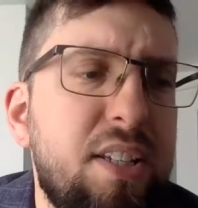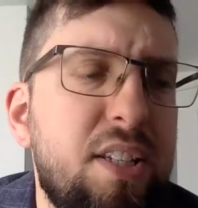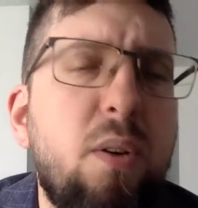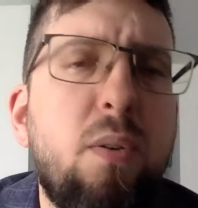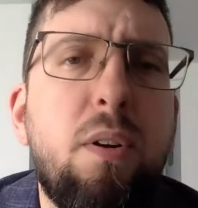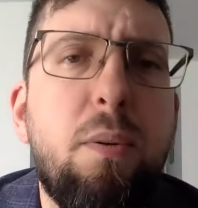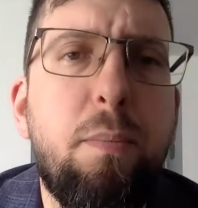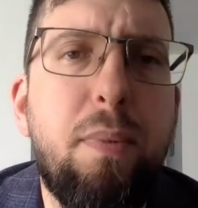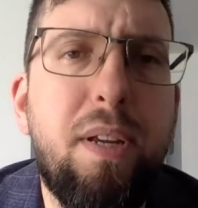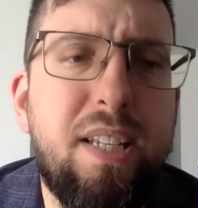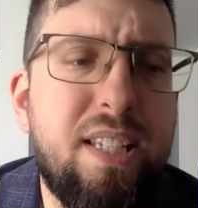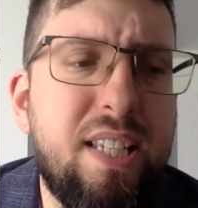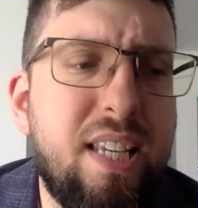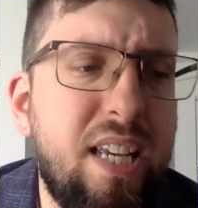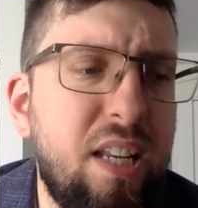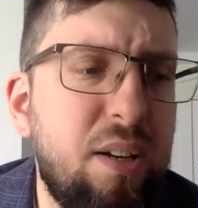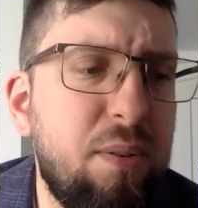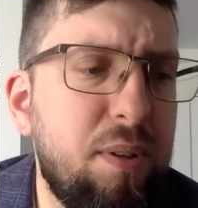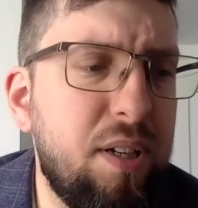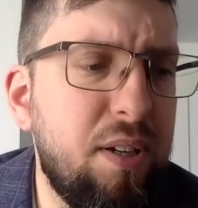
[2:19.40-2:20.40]
So on my
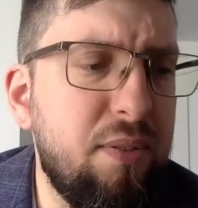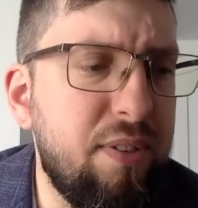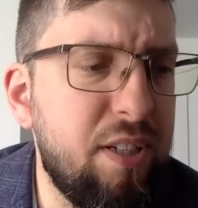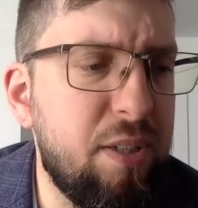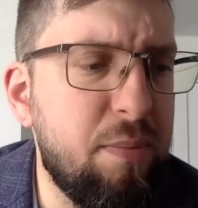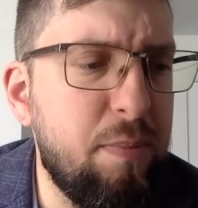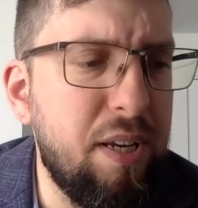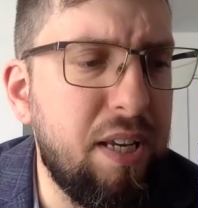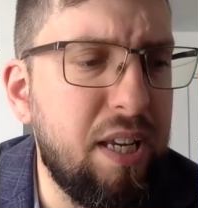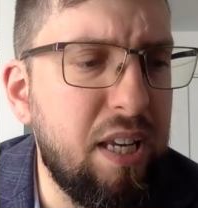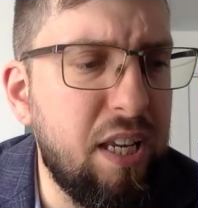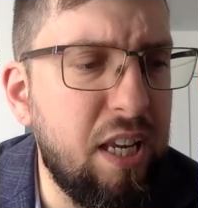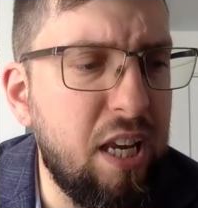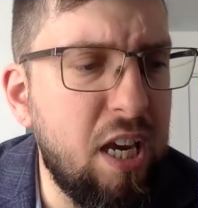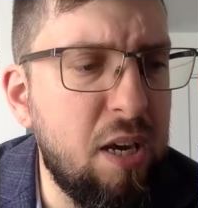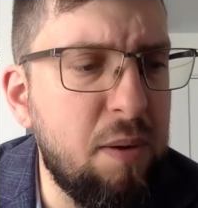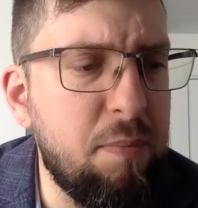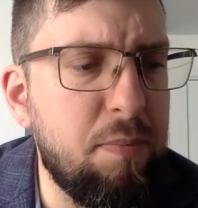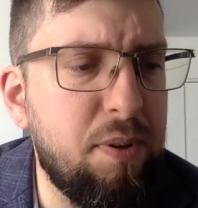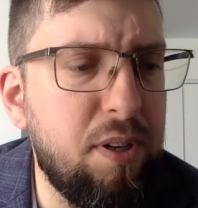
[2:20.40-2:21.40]
skin, what I was picking
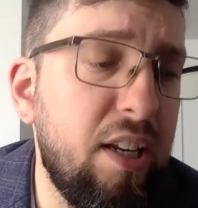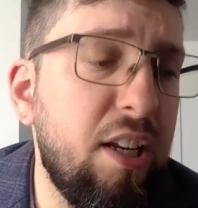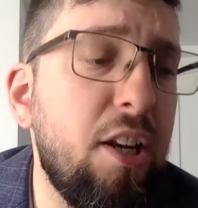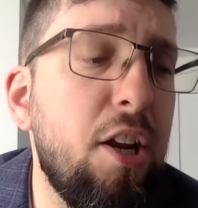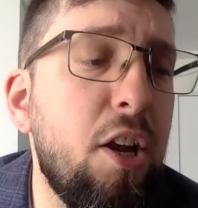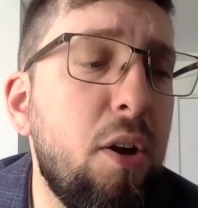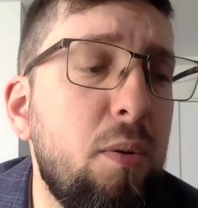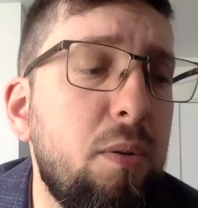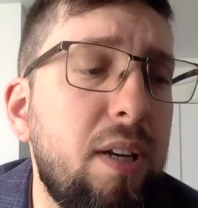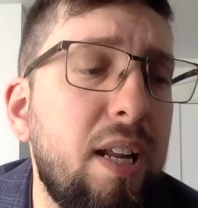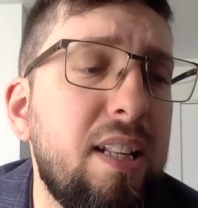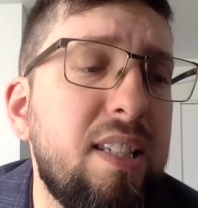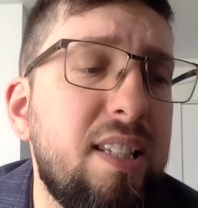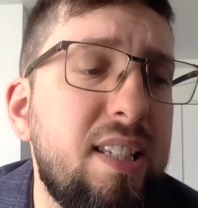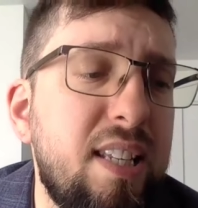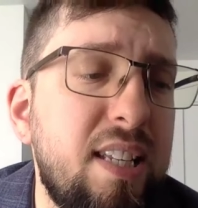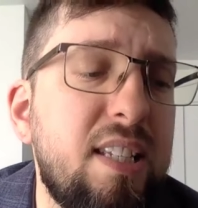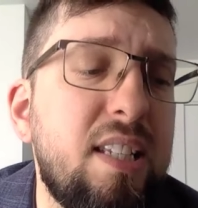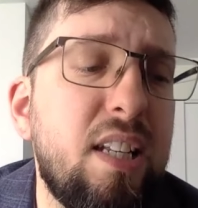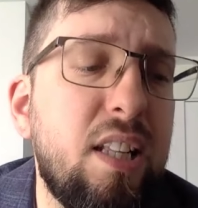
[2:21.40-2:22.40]
up, in the note
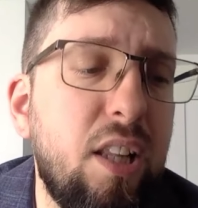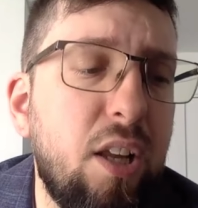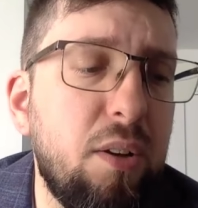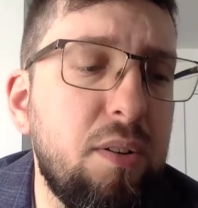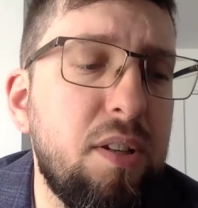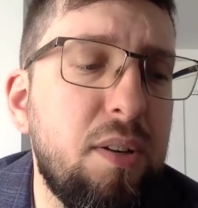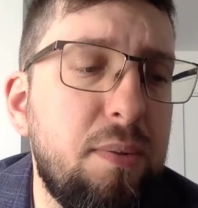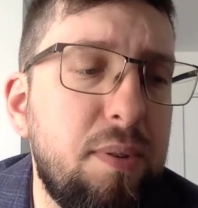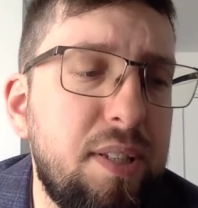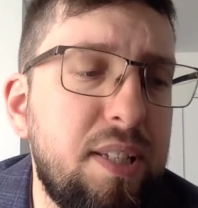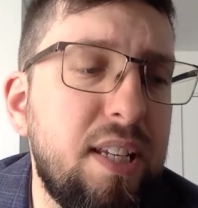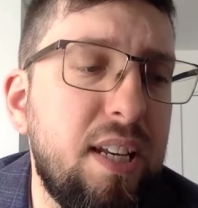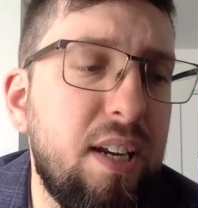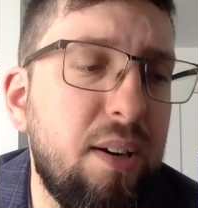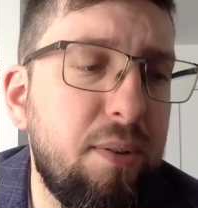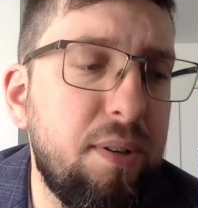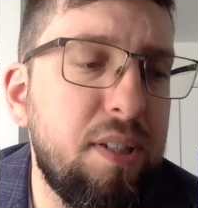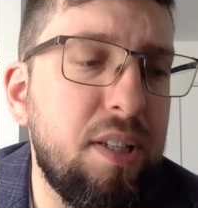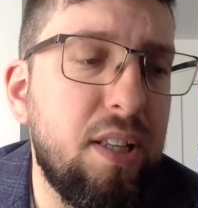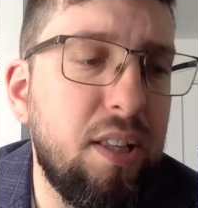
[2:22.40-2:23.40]
that's disclosed, I would say
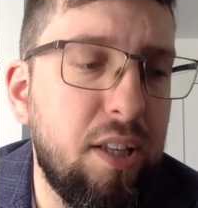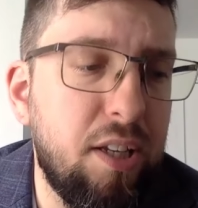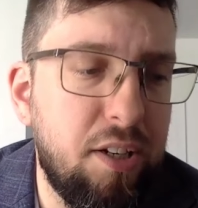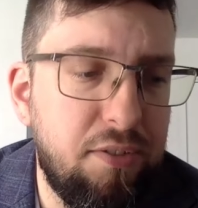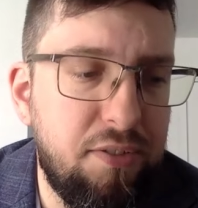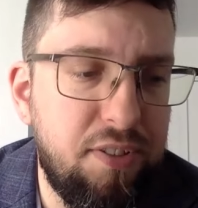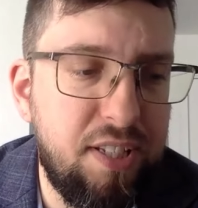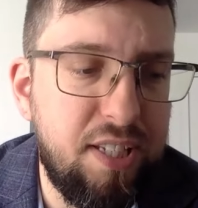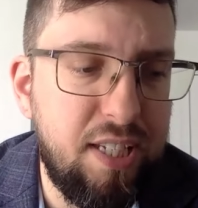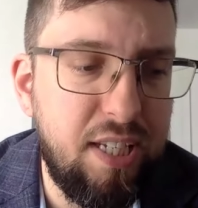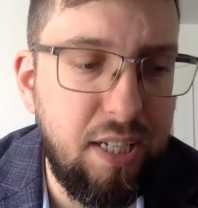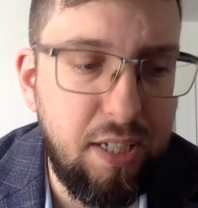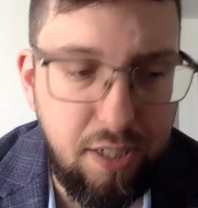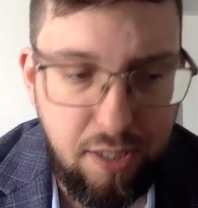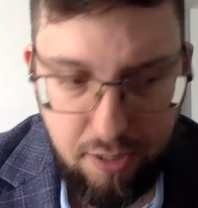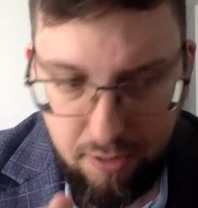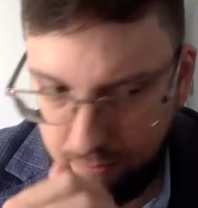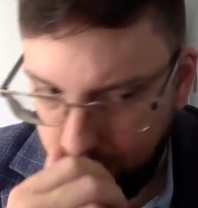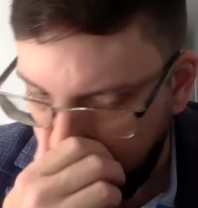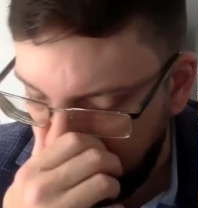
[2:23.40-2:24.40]
there was a lot of
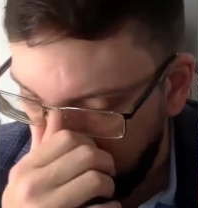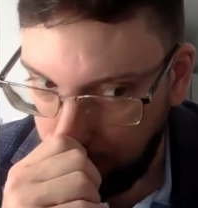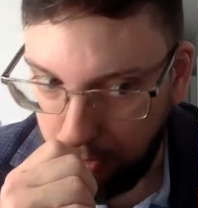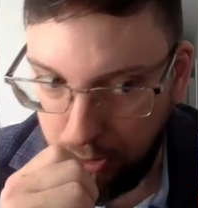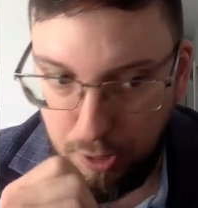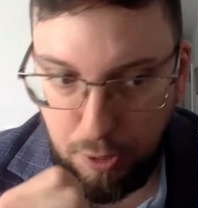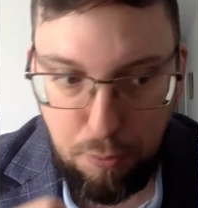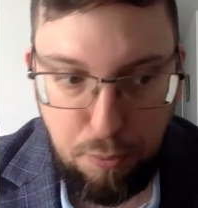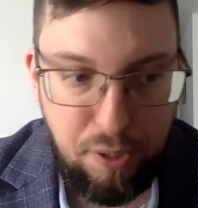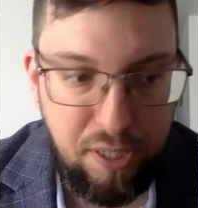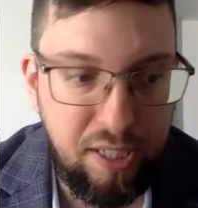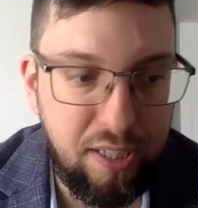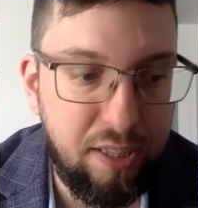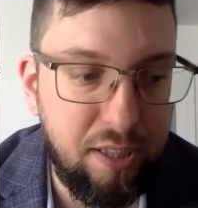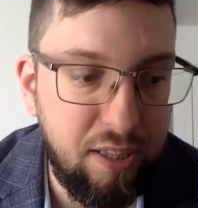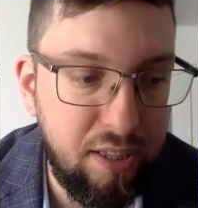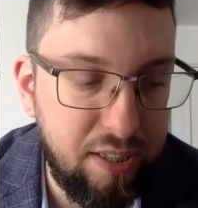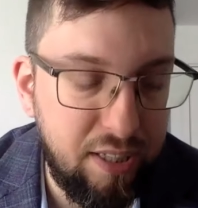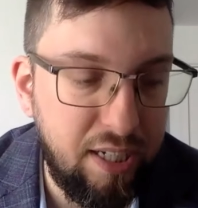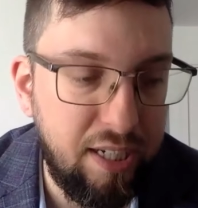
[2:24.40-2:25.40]
cedar, but the
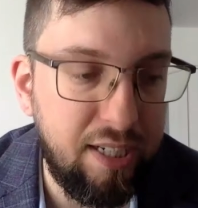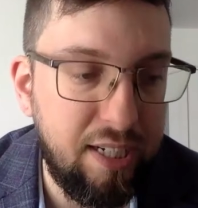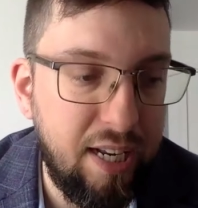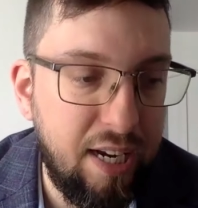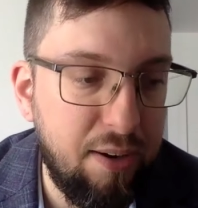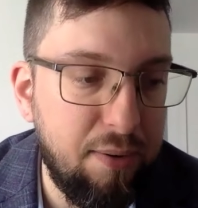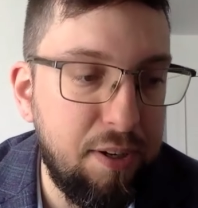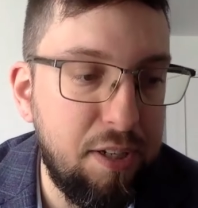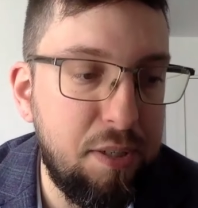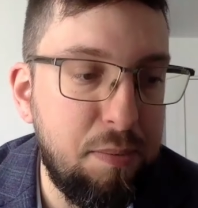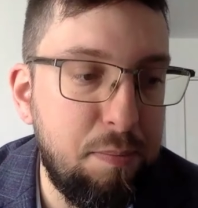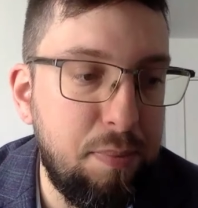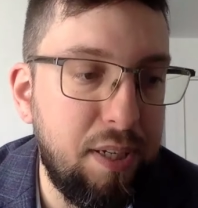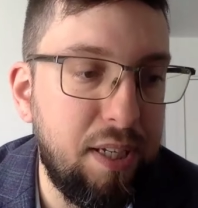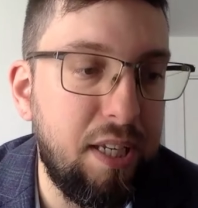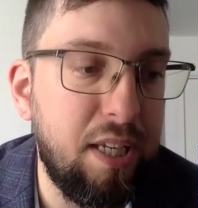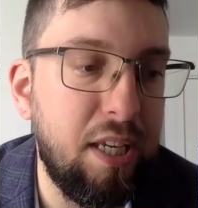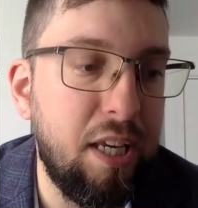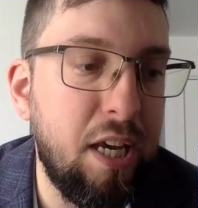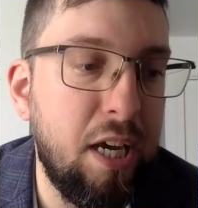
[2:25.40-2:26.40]
real thing that I was
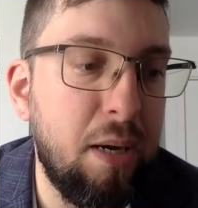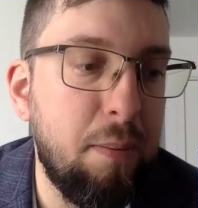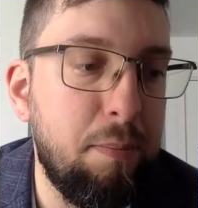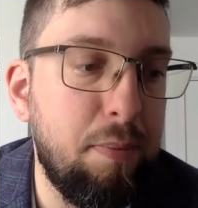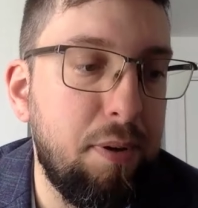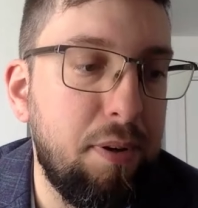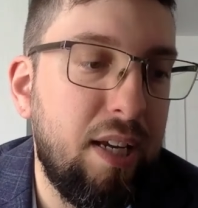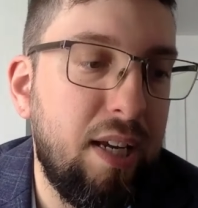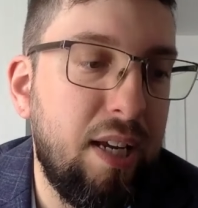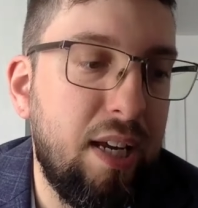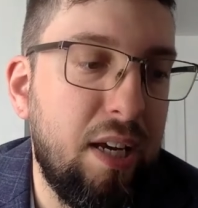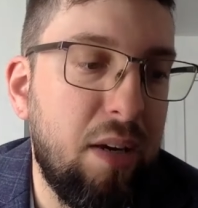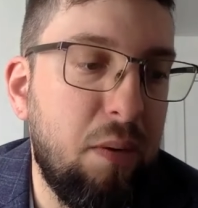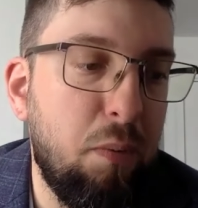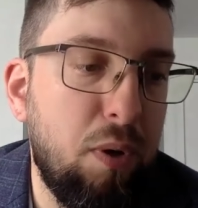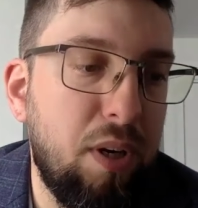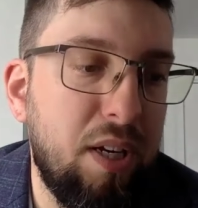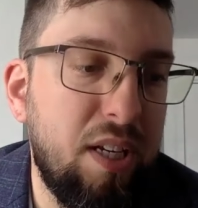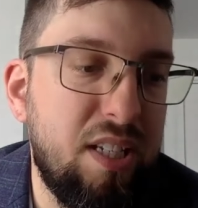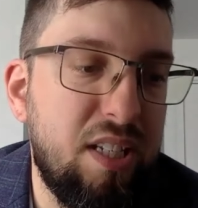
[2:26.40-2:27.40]
picking up
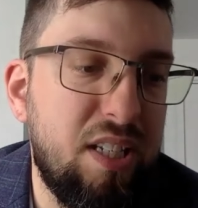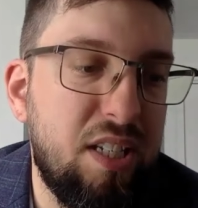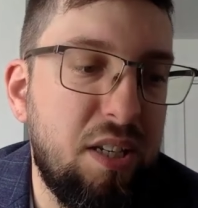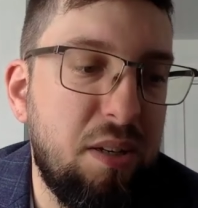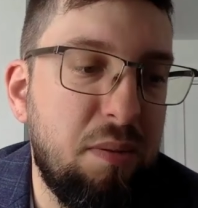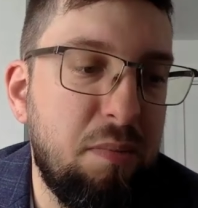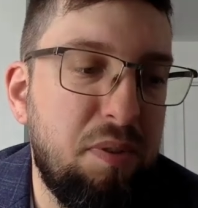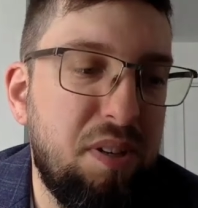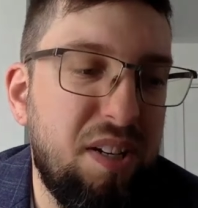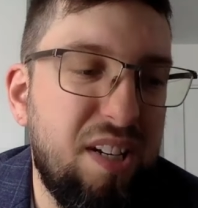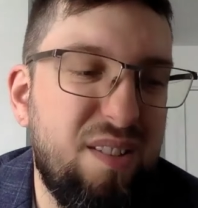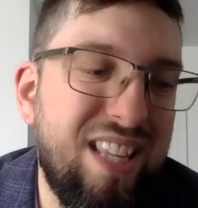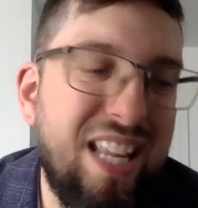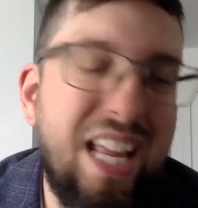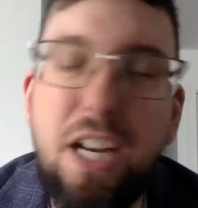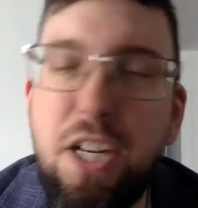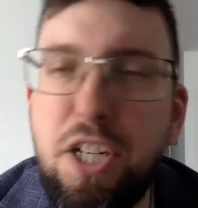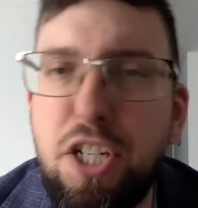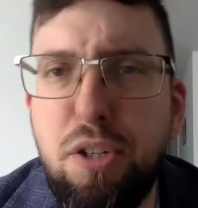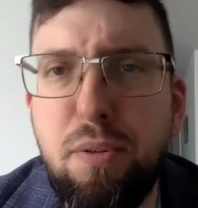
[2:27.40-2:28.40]
was some
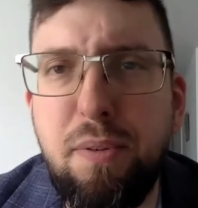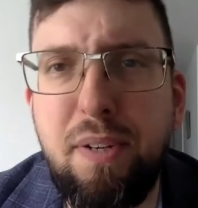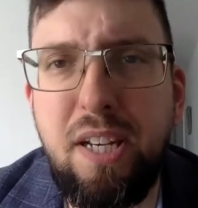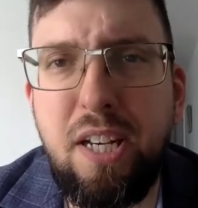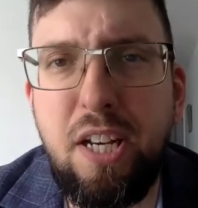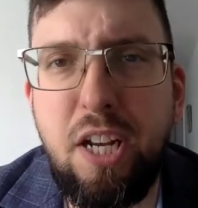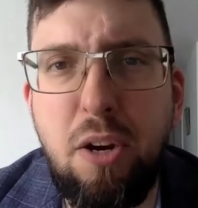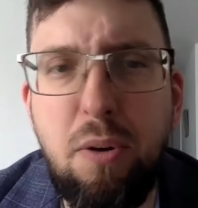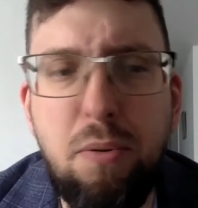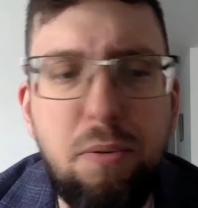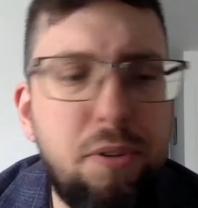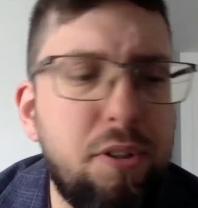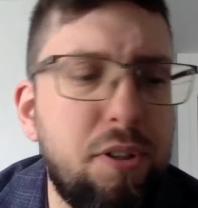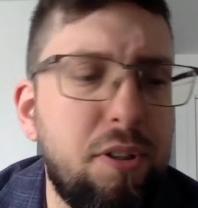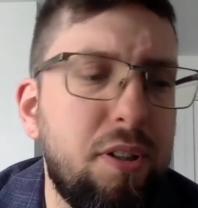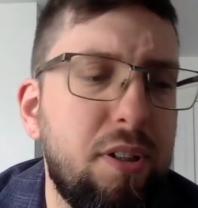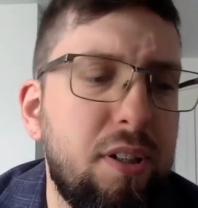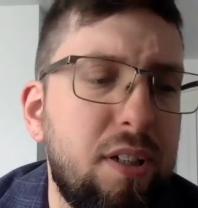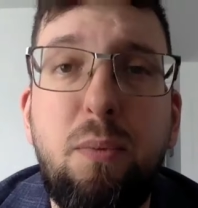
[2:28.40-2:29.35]
tangerine note.